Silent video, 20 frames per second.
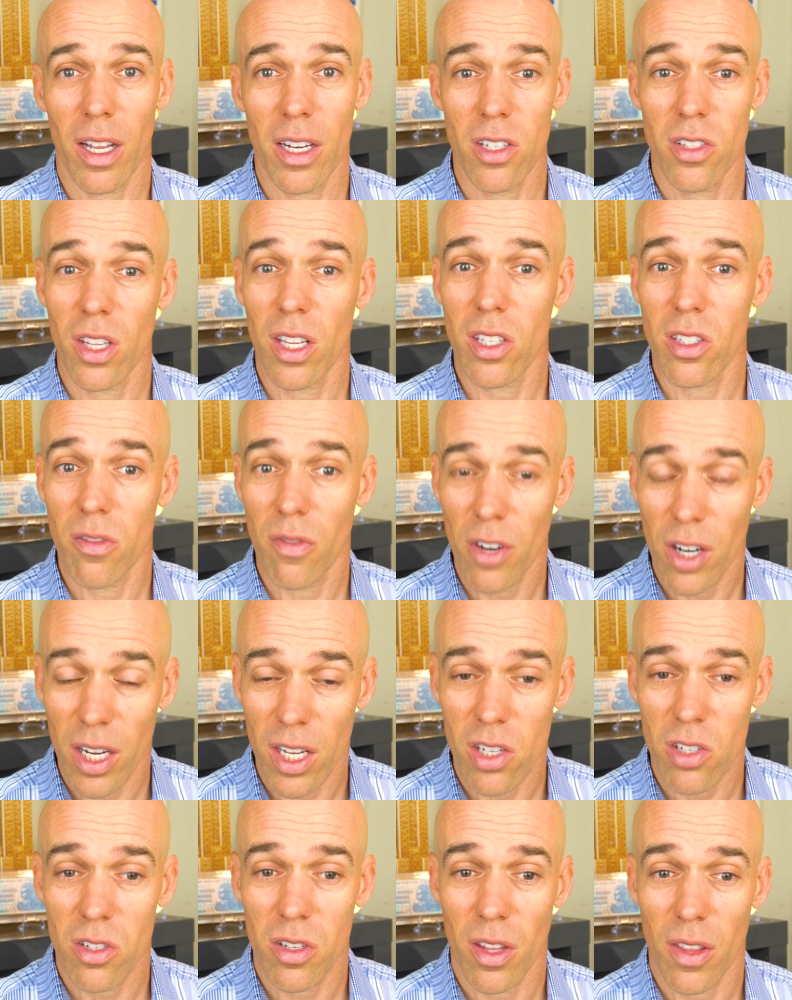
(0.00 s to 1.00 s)
I just think it's a very
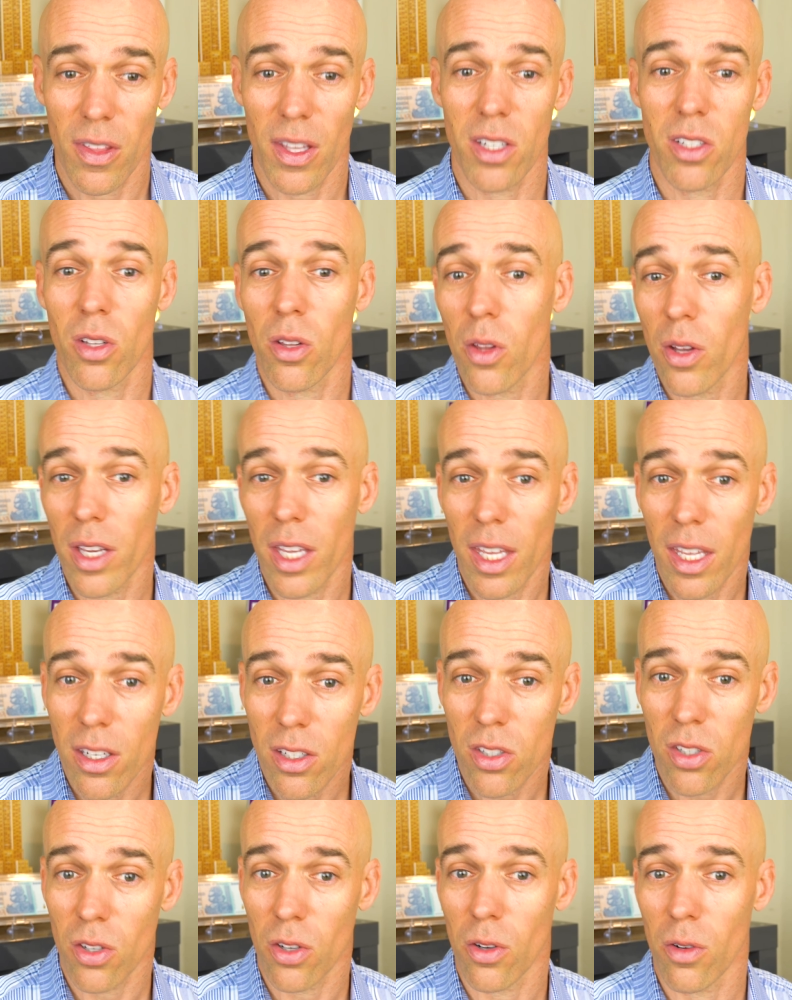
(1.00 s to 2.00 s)
interesting thing to look
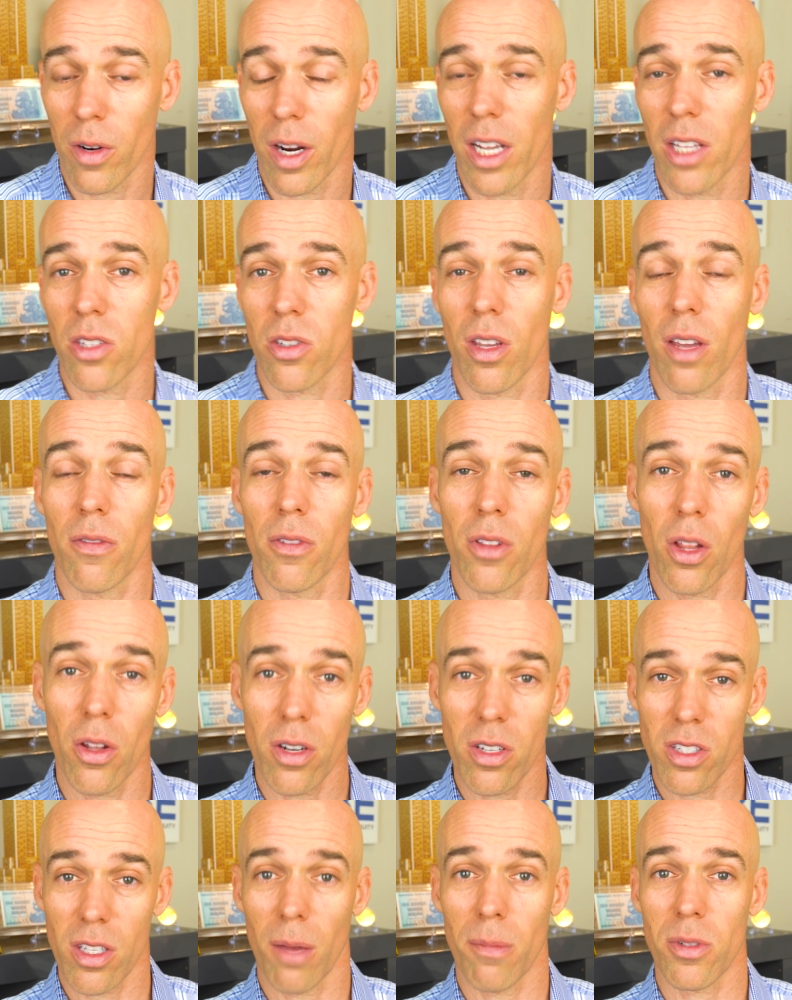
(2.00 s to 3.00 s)
into, right? So you have loan
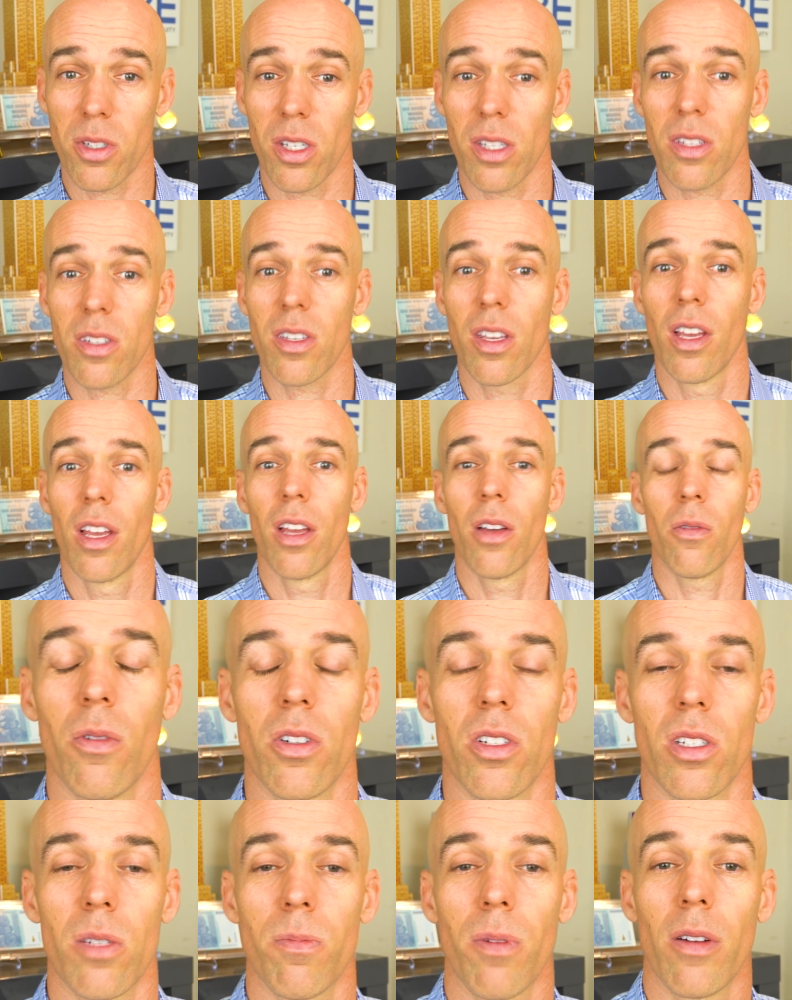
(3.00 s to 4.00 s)
assumptions,
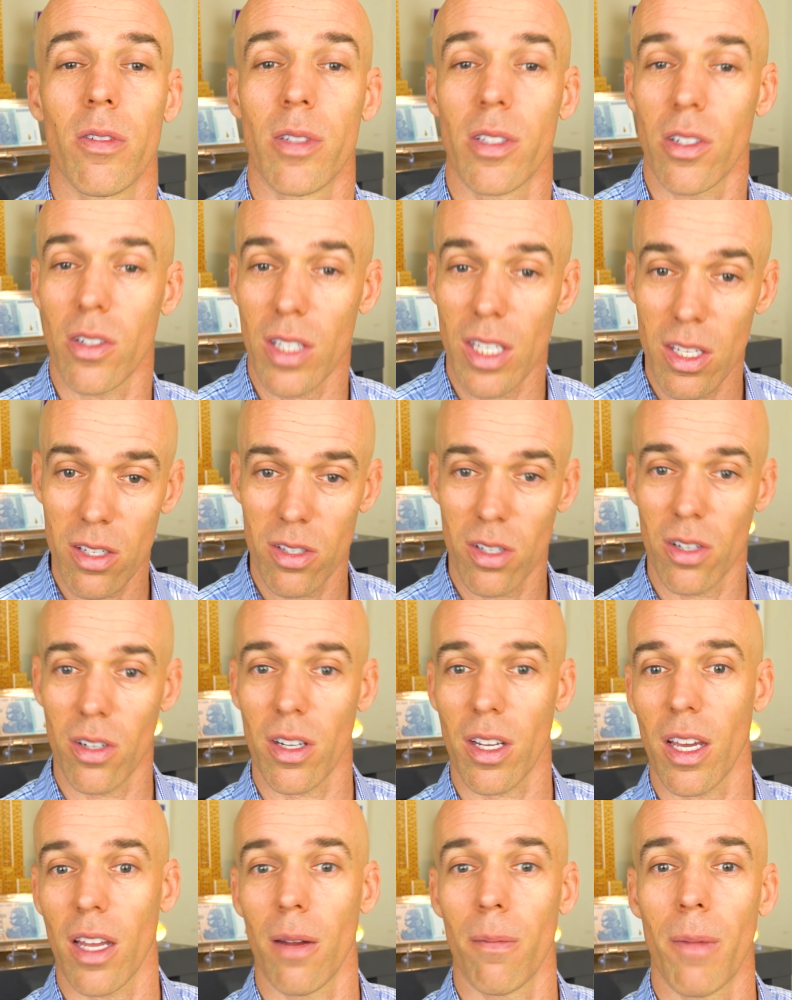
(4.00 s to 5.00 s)
which is probably a little easier
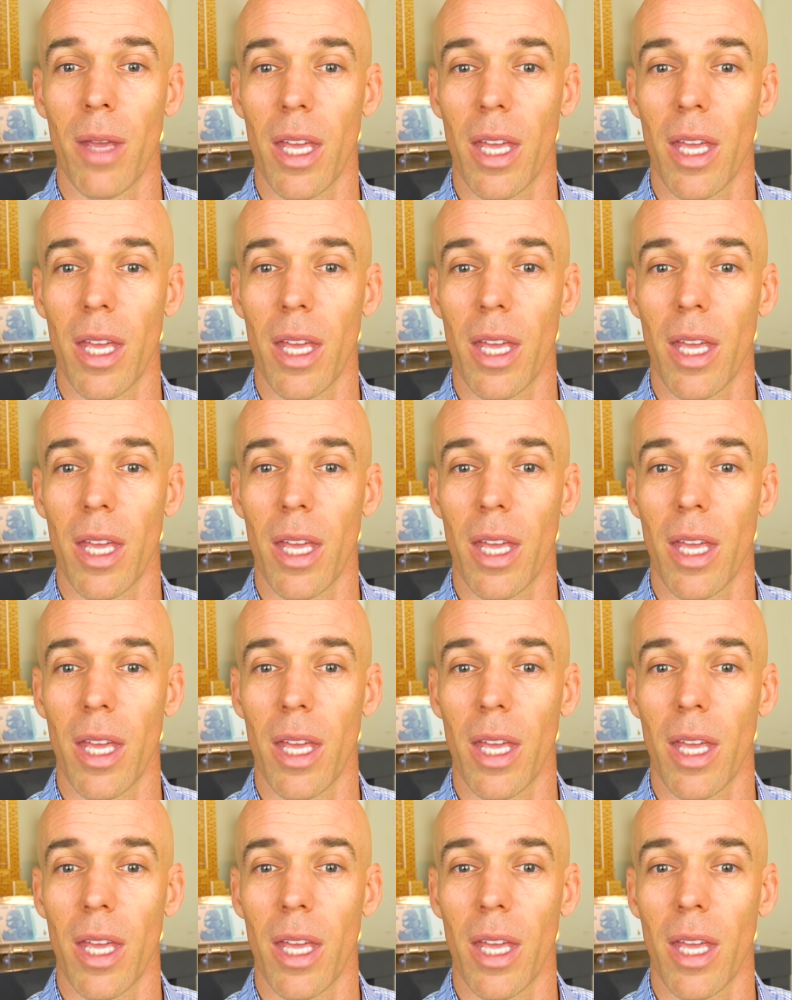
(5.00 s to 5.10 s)
to kind of